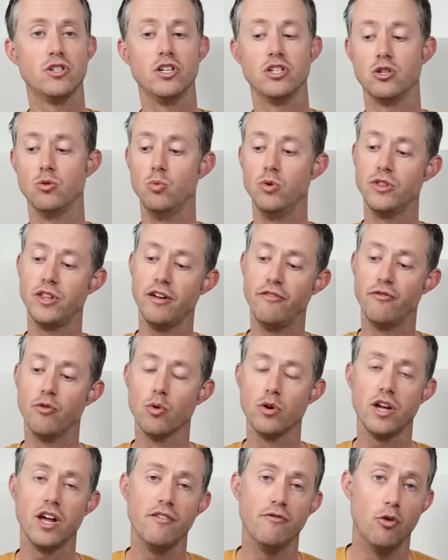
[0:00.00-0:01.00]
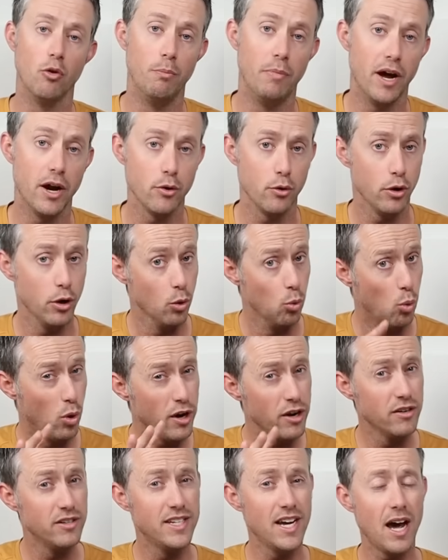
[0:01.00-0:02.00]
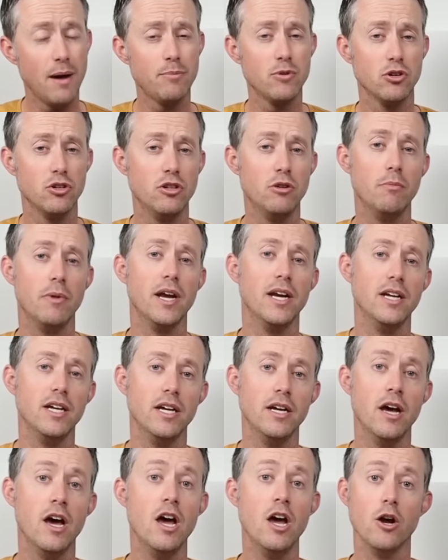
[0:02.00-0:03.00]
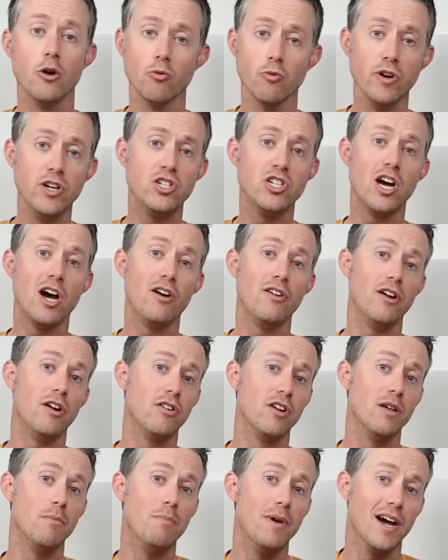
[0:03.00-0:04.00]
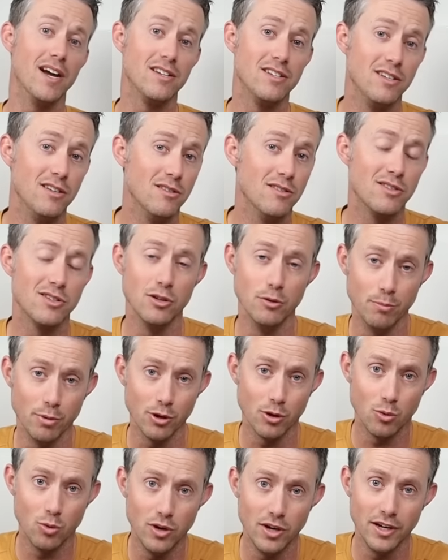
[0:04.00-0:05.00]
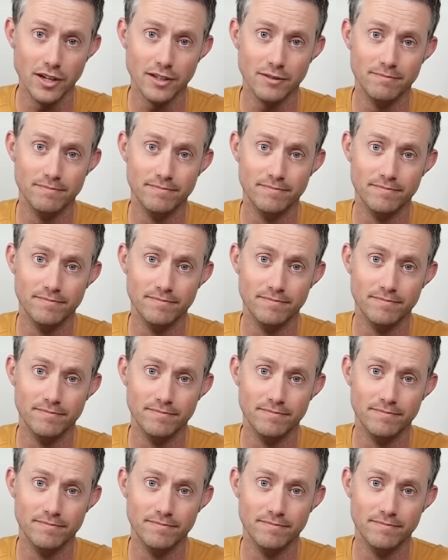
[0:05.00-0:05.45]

station with a 48 volt battery or what adapter you may need, reach out and I'll get back to you super quick.